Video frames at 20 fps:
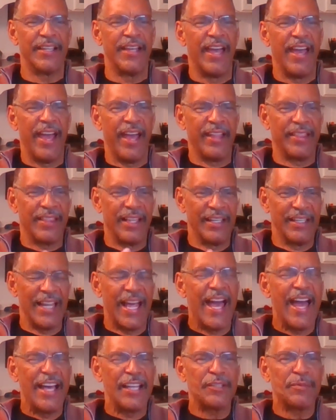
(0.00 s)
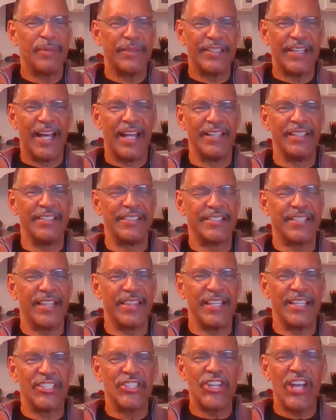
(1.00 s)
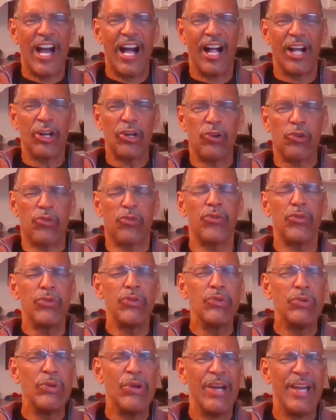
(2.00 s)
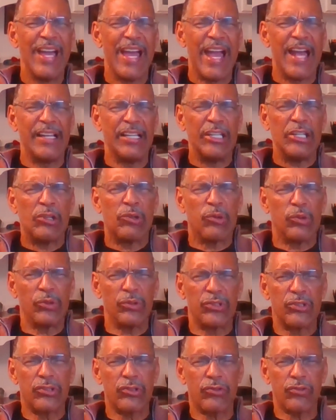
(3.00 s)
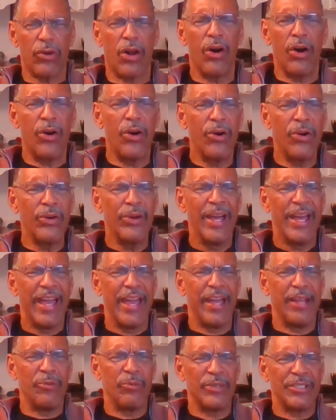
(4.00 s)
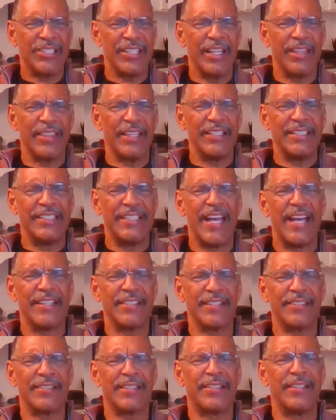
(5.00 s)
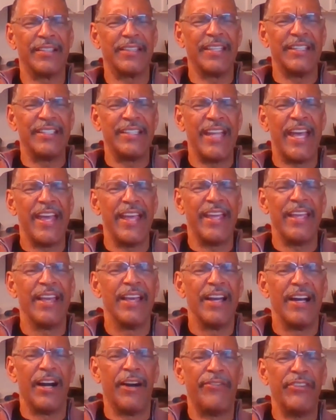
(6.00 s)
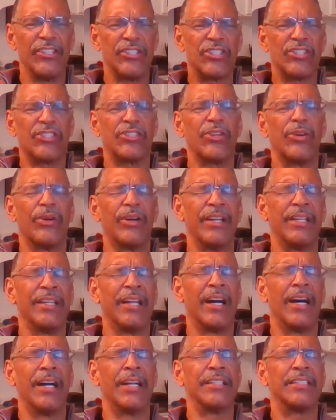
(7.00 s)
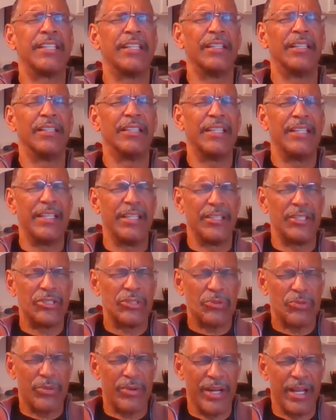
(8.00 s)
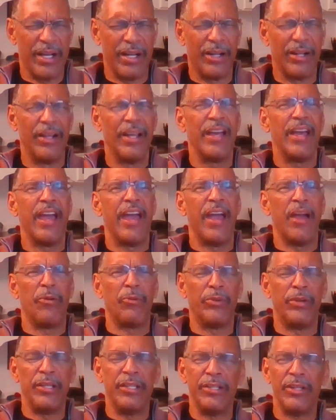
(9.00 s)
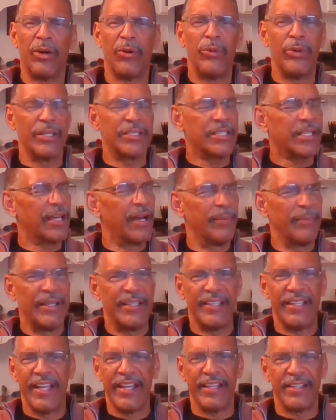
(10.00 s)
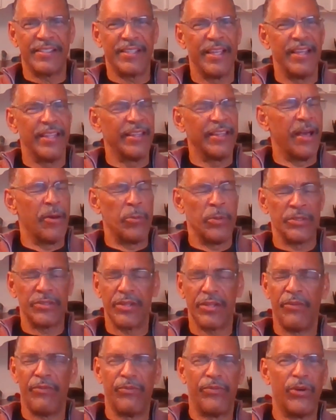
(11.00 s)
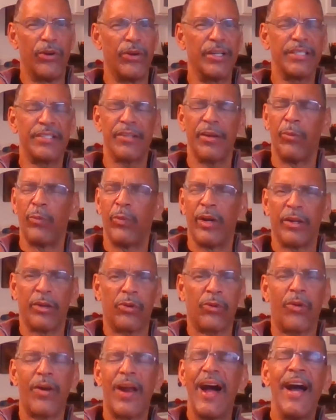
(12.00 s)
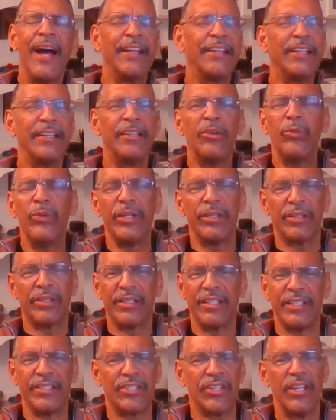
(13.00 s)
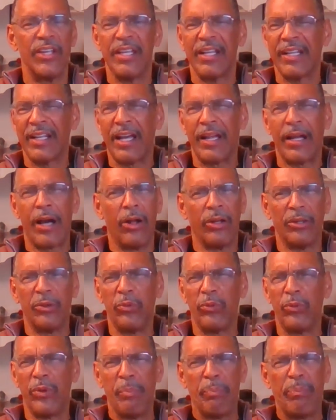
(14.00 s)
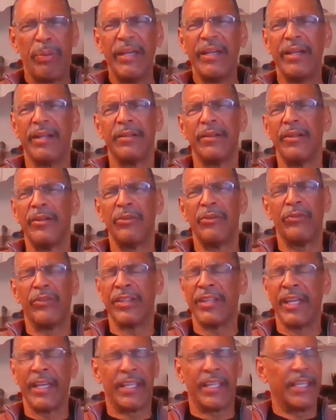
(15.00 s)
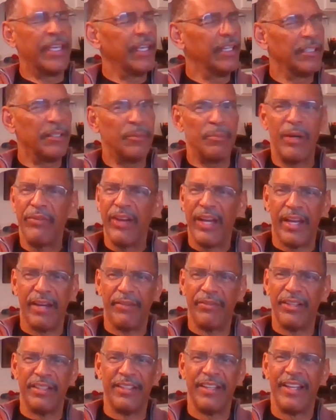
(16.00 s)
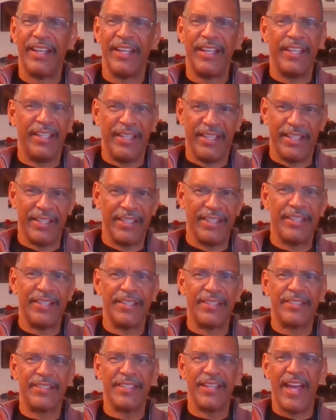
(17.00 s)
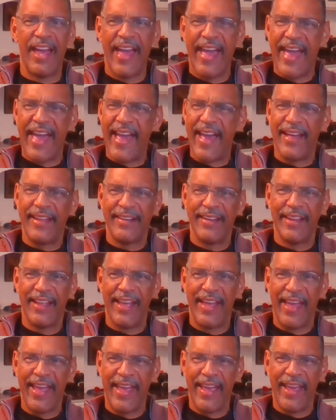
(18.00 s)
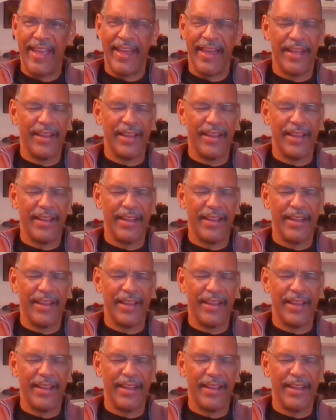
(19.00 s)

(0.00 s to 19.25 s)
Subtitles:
And the last but not least said, the child grew and he grew strong and was in the deserts to the day of his showing until Israel. And we know what's coming next. There was a voice of one crying in the wilderness, calling, repent, for the kingdom of heaven is at hand.